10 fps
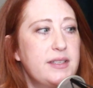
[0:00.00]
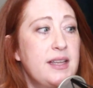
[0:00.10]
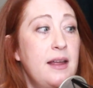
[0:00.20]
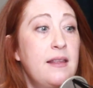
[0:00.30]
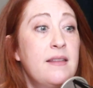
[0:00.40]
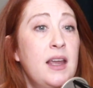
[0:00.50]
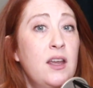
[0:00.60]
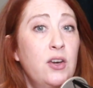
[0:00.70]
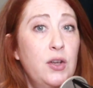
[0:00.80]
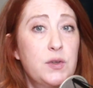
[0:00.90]
say that they
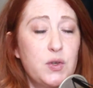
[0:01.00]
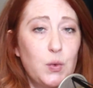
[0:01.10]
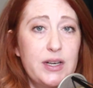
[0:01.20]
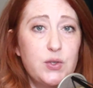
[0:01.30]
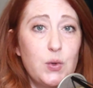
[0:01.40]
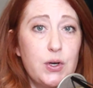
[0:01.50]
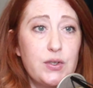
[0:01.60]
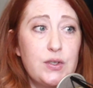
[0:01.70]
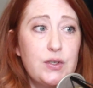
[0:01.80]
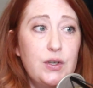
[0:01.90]
could use a
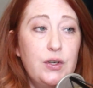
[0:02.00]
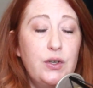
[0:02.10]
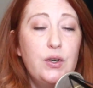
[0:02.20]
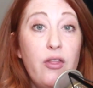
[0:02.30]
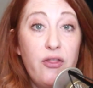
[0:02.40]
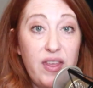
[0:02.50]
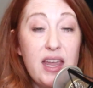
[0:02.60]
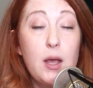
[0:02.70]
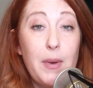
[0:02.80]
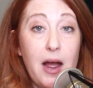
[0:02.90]
resource.
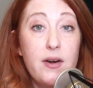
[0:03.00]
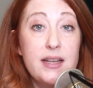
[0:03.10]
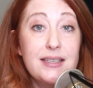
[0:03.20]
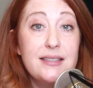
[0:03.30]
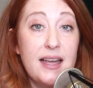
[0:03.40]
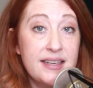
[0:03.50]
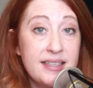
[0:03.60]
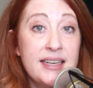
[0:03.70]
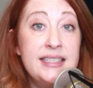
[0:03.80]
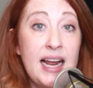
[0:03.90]
Think about it, set
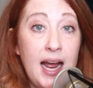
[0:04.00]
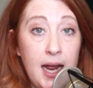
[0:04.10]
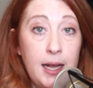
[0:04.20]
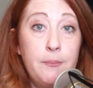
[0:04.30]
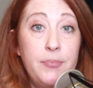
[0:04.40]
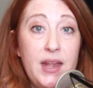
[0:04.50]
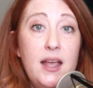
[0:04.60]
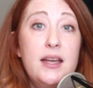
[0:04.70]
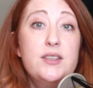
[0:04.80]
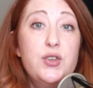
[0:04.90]
aside time
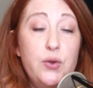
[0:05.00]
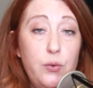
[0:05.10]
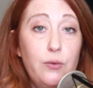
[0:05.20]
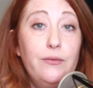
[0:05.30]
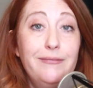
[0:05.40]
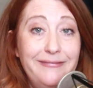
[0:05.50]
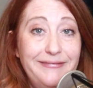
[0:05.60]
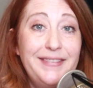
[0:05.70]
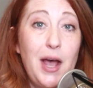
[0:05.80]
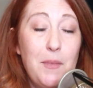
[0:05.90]
to
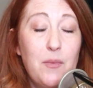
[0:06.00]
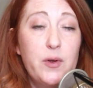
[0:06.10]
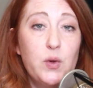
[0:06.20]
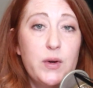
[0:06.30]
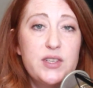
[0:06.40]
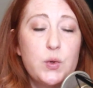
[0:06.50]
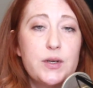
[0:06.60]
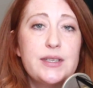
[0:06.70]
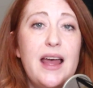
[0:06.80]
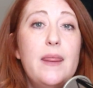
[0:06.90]
come up with the
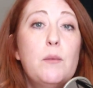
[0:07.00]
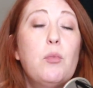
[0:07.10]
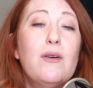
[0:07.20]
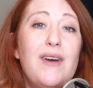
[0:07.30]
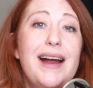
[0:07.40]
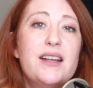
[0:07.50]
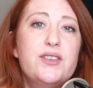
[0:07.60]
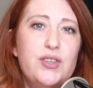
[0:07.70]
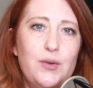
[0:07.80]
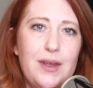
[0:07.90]
resource and then provide
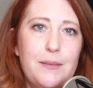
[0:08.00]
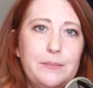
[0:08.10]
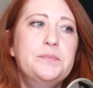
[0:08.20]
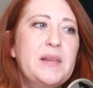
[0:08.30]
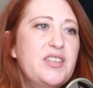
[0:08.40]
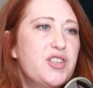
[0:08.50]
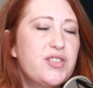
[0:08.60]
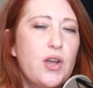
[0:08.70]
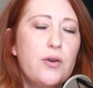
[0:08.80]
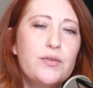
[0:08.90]
it to them. It
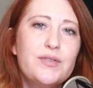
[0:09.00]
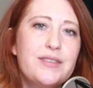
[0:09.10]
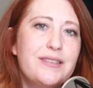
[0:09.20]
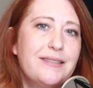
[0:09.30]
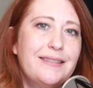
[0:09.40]
just goes